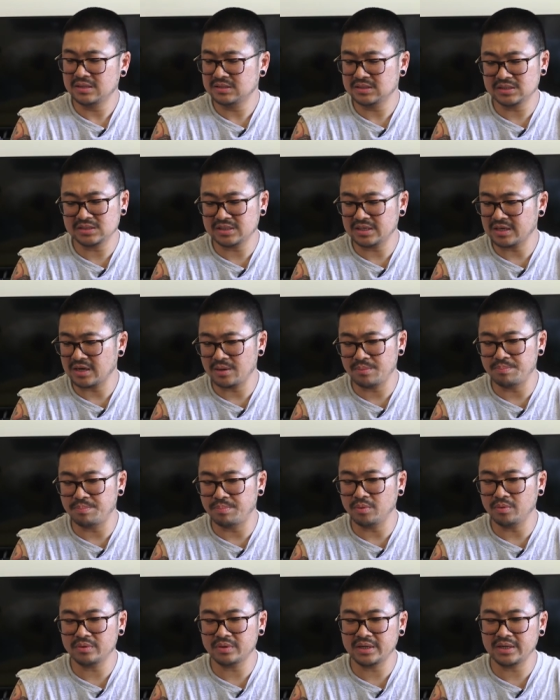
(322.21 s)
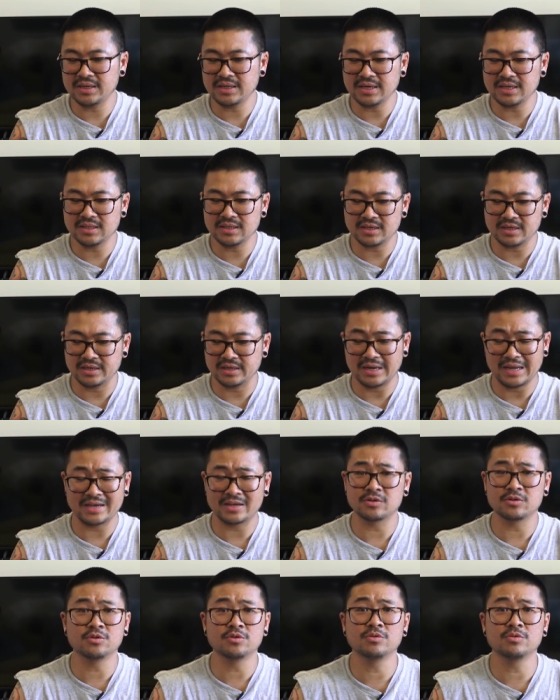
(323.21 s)
just like I'd bought any other kind of like
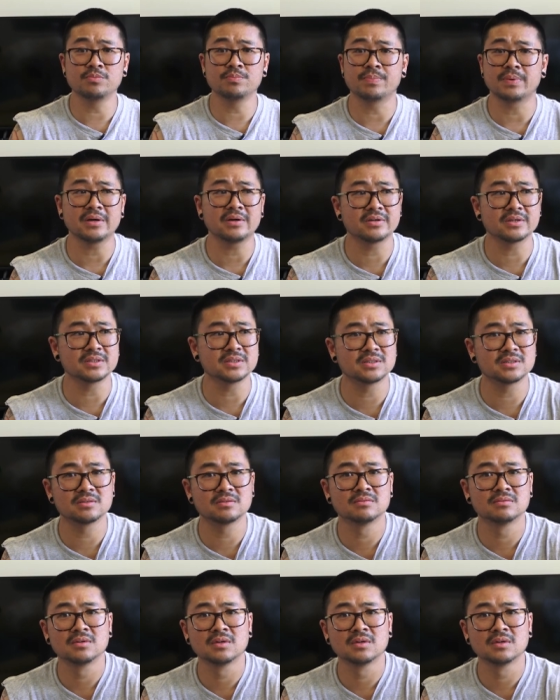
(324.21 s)
new bearings.